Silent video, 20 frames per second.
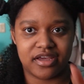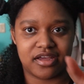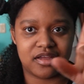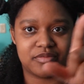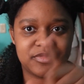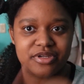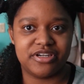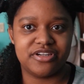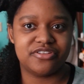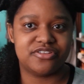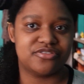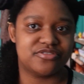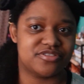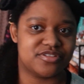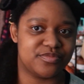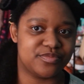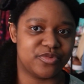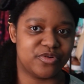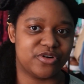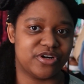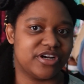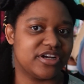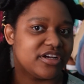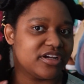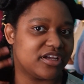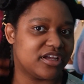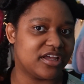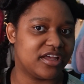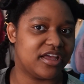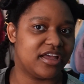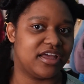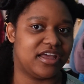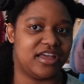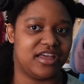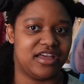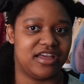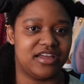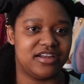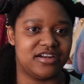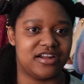I'm gonna do some more
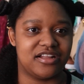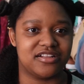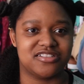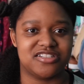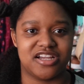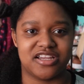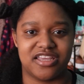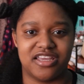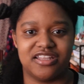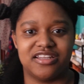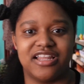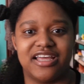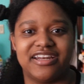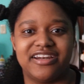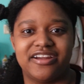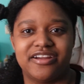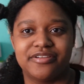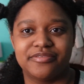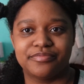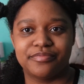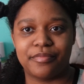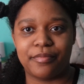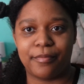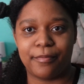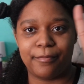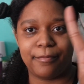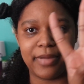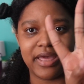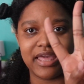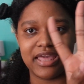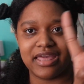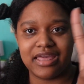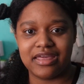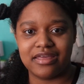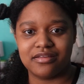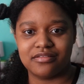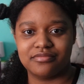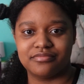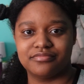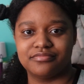and I'll check in later. Bye.